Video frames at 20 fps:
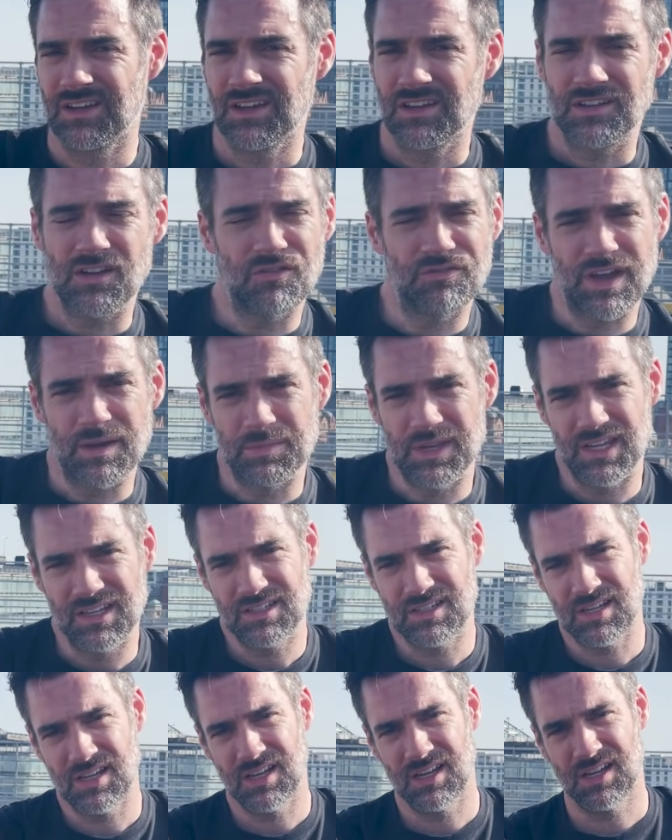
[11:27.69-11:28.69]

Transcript: Don't vape, kids.